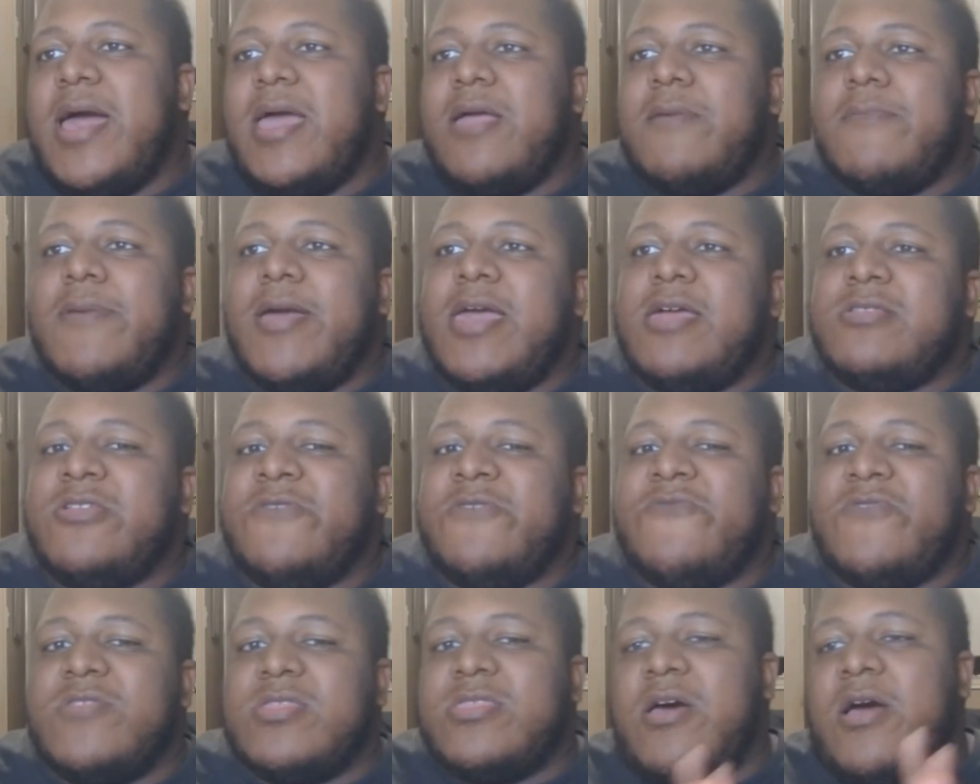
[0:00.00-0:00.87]
everybody has
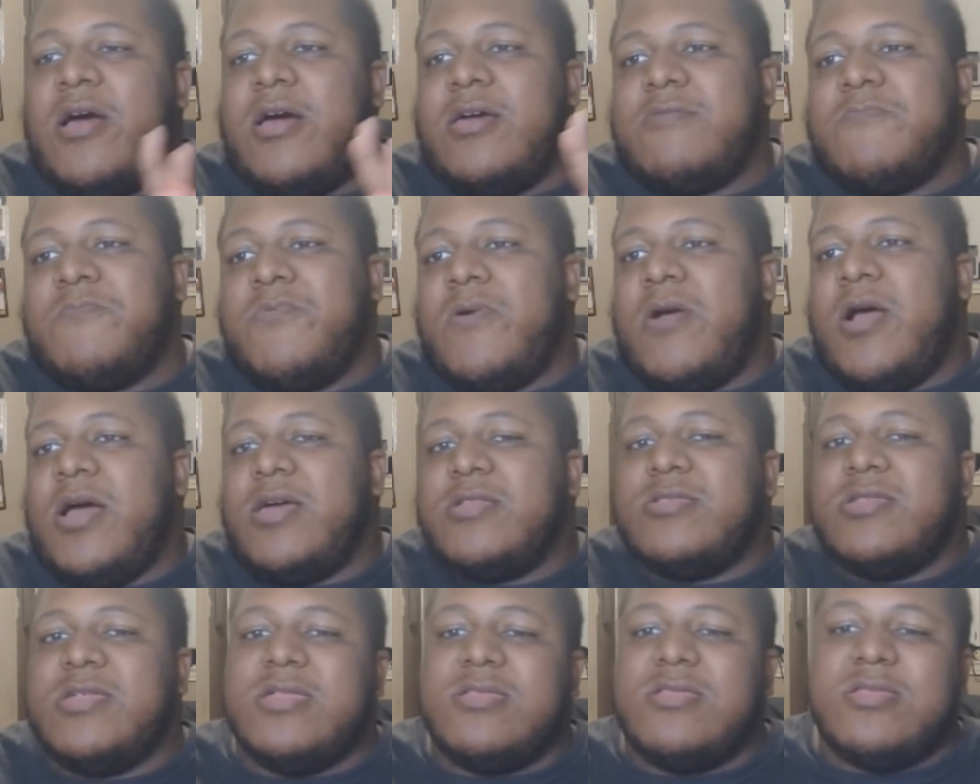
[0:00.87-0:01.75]
different thought
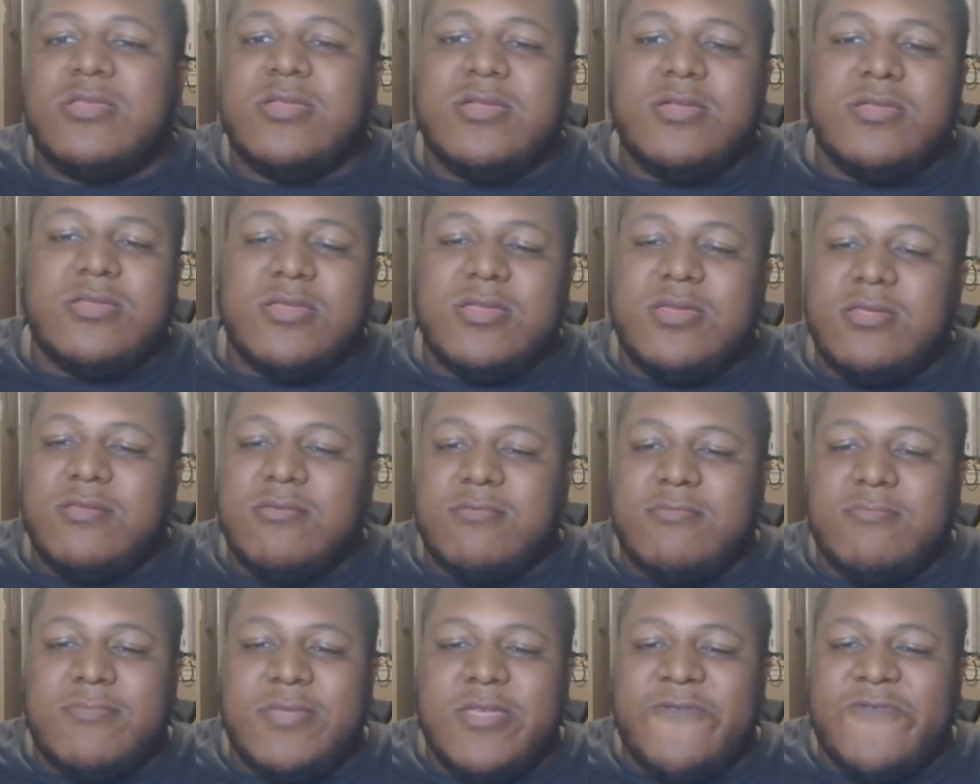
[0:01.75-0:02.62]
processes and
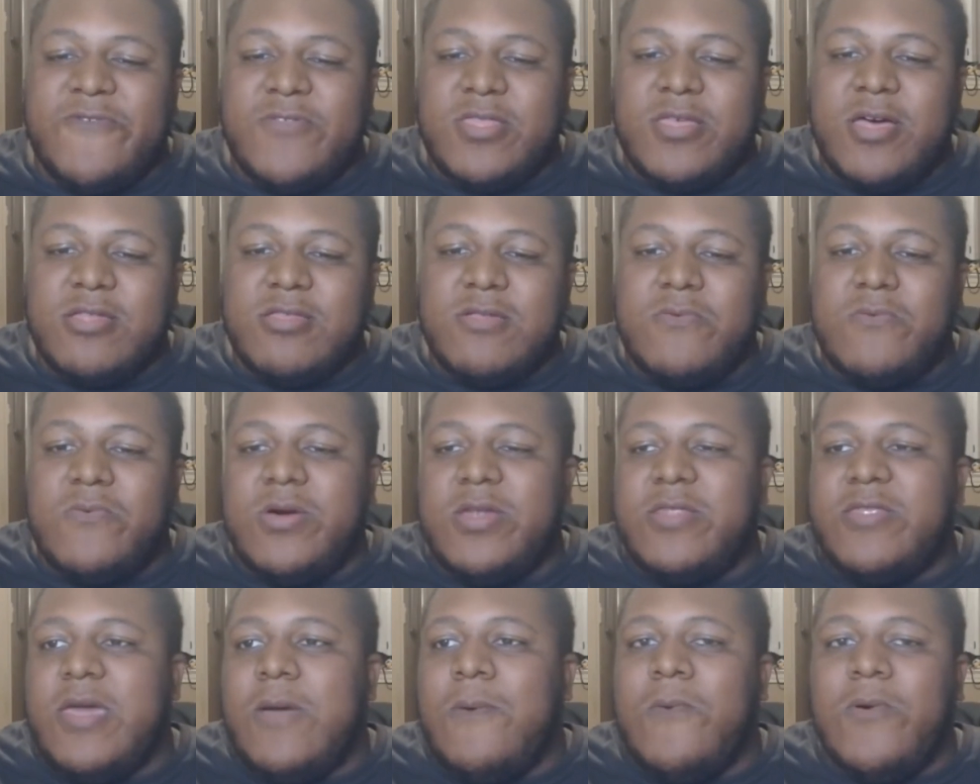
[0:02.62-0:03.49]
different thoughts of what
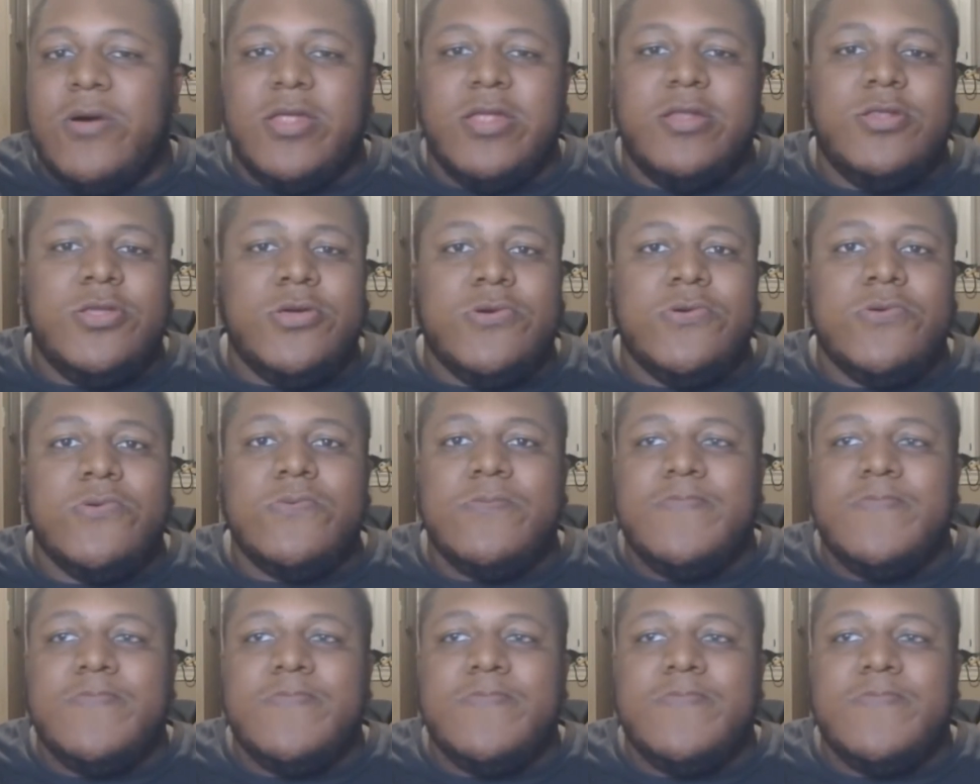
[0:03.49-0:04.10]
they want to do.